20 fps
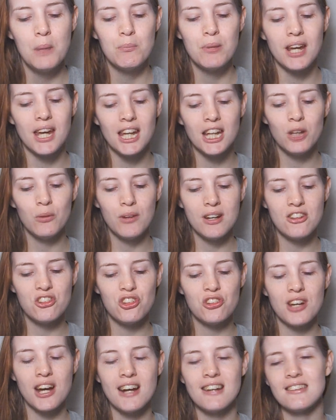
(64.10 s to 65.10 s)
But
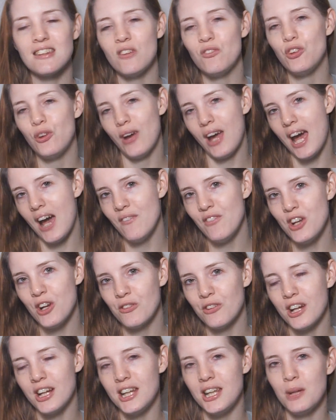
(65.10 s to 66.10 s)
anyways, you guys, if you haven't
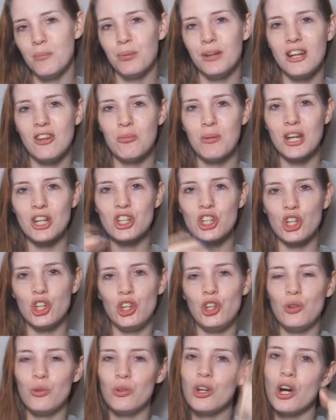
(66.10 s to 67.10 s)
already, please make sure
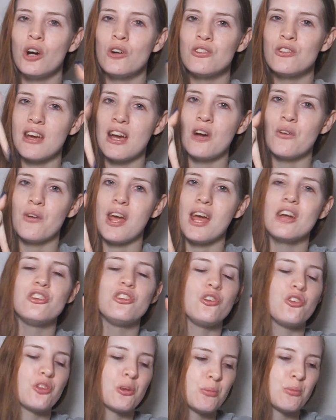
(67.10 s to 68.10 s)
you go down and
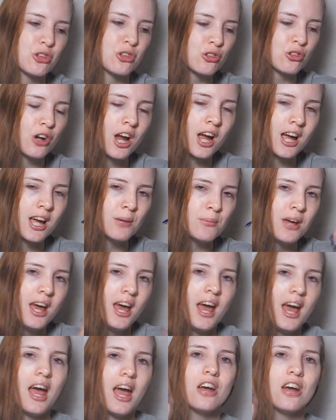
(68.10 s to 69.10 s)
you subscribe
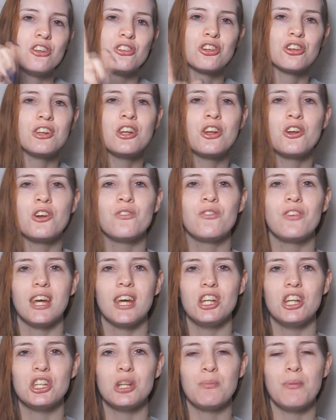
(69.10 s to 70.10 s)
and turn the
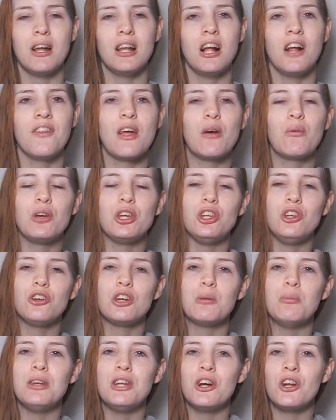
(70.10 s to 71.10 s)
notification bell on. That way you
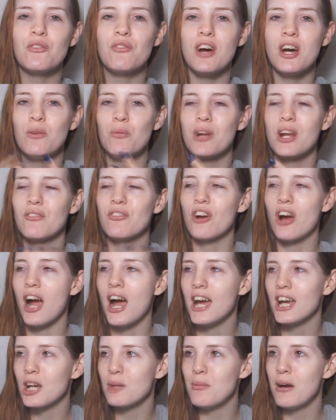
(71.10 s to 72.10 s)
can be notified whenever
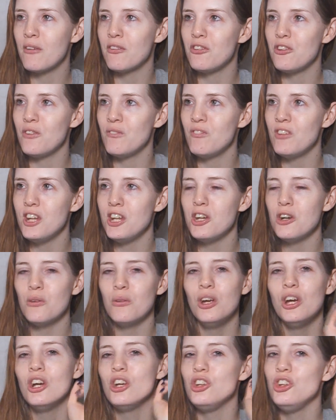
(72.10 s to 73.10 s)
I come out with a new video.
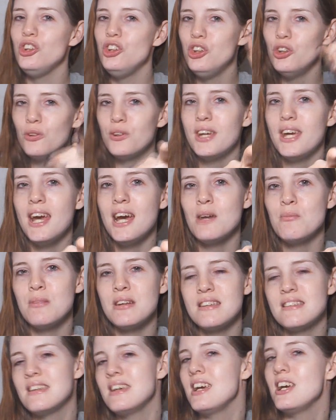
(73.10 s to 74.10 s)
You can't
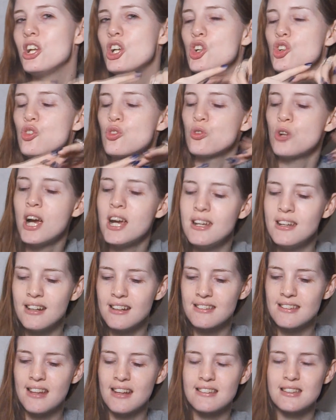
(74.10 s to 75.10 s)
miss it. It is right
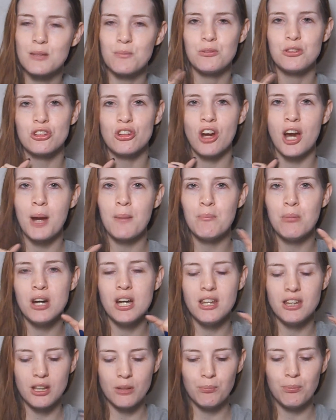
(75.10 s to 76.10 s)
next to that subscribe
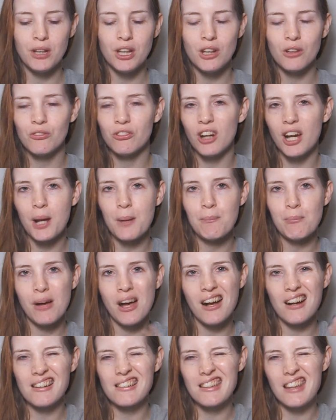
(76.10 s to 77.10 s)
button, the big red
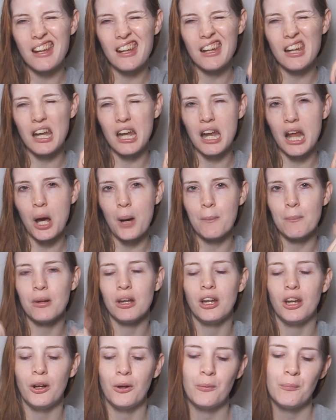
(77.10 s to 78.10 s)
box down
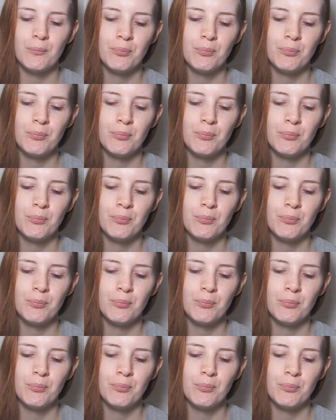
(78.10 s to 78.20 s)
below.